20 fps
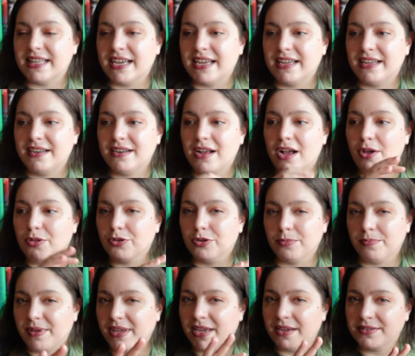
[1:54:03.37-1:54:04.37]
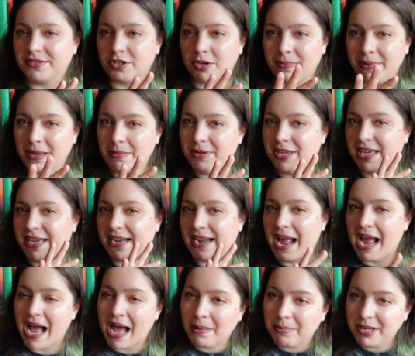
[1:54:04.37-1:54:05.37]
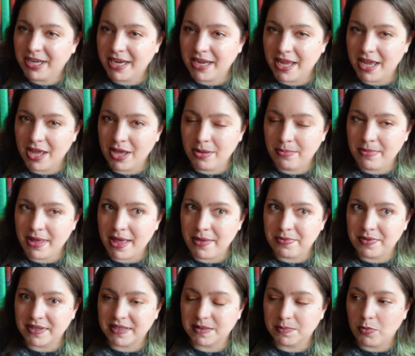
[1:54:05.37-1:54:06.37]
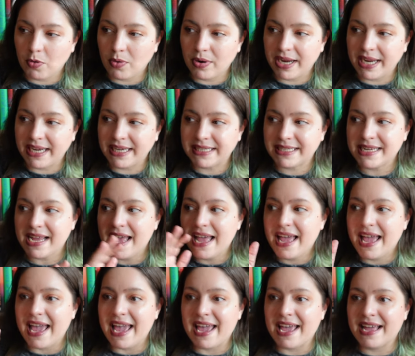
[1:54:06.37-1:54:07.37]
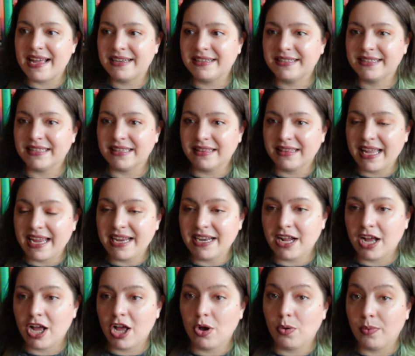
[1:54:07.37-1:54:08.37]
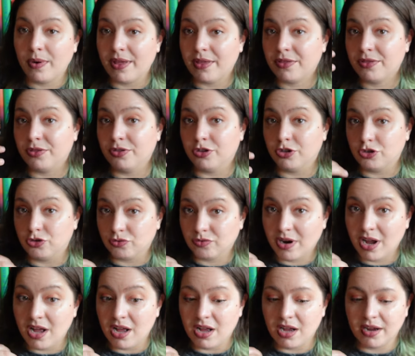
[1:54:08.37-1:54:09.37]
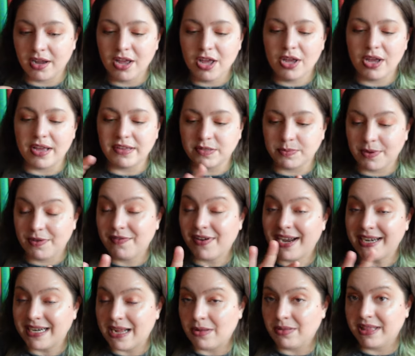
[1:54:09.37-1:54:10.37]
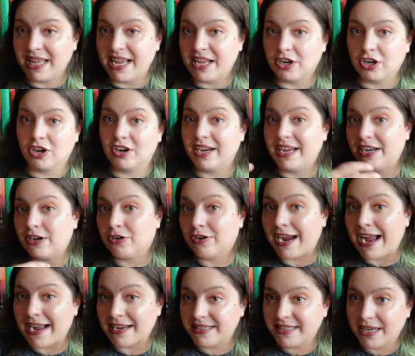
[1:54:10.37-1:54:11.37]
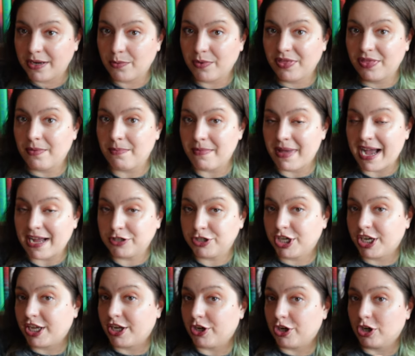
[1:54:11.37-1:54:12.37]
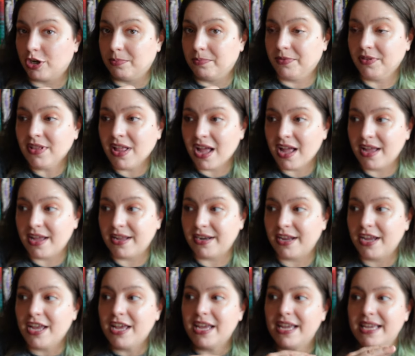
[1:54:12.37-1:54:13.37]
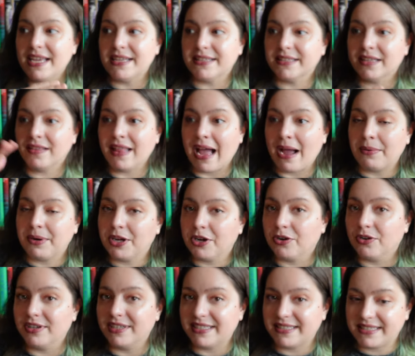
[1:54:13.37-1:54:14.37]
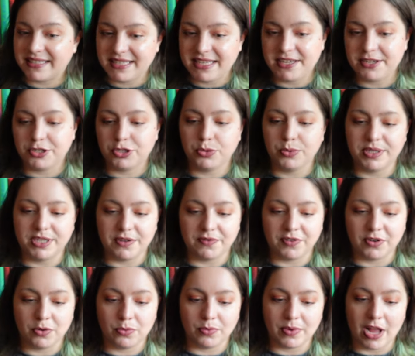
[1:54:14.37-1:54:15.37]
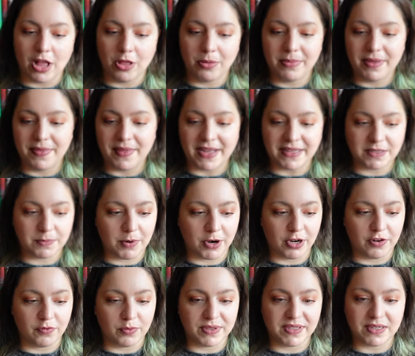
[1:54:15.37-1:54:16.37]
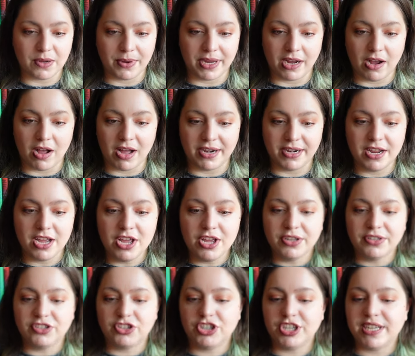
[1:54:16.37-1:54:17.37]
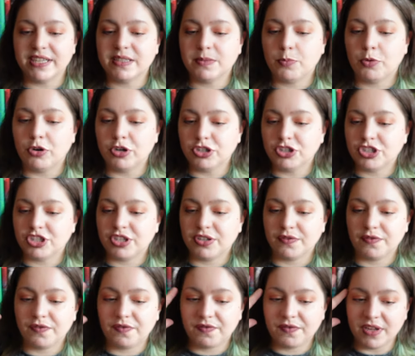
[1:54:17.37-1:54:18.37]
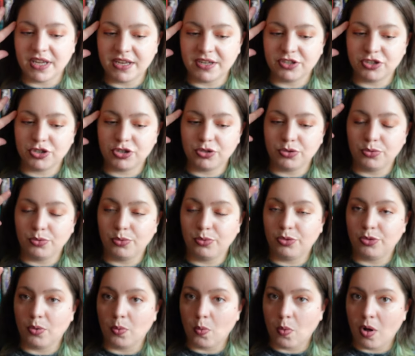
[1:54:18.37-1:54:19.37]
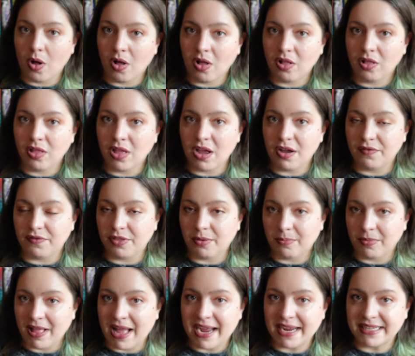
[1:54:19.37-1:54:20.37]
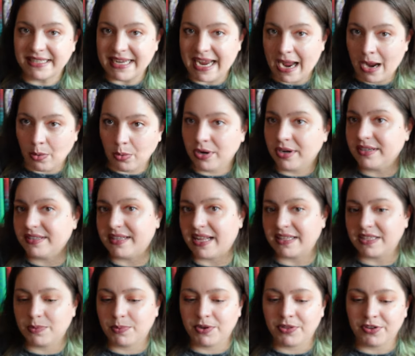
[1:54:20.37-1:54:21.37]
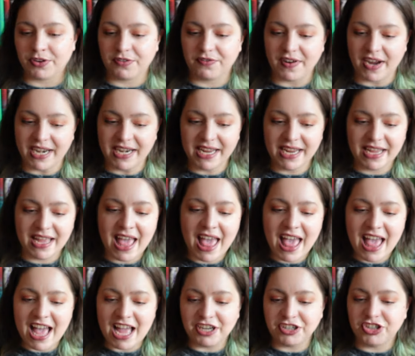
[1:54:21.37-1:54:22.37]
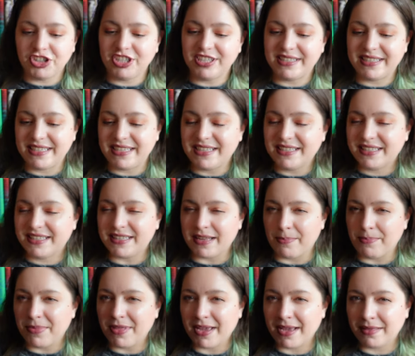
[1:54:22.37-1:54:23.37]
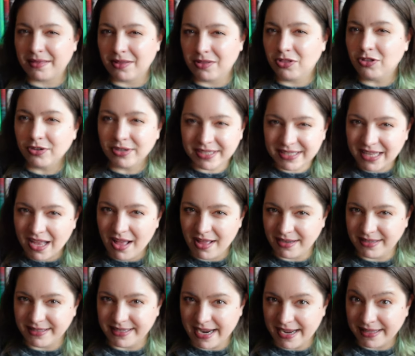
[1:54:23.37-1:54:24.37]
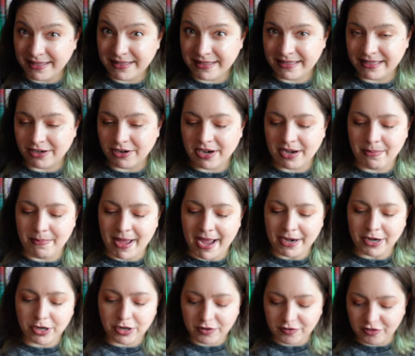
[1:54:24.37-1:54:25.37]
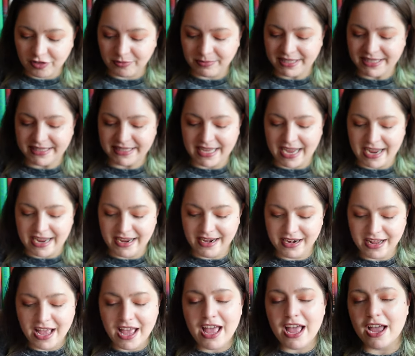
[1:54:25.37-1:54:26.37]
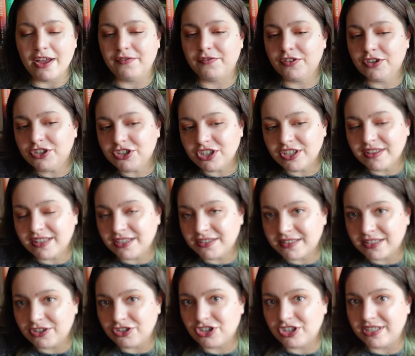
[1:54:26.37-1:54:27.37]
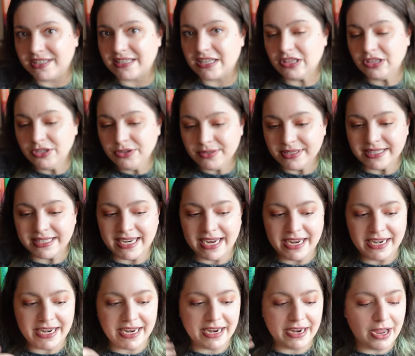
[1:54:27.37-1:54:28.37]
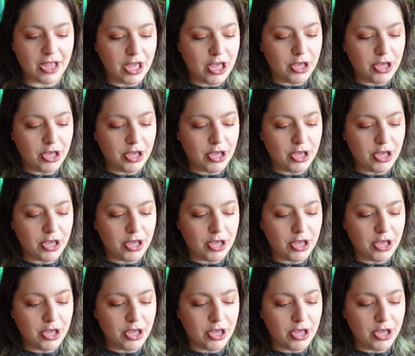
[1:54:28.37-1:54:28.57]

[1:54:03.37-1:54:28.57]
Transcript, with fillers: that other beings are maybe inhabiting him at this point, and Celaena, with the drug, as we find out later, interacting with the magic in her blood, is allowing her to see into a different realm. And that's part of what's going on. She gets pushed into the wall of the Black Tower because that's where they're fighting, and she sees something that looks undead staring back at her from inside. At first, she thinks that she's hallucinating,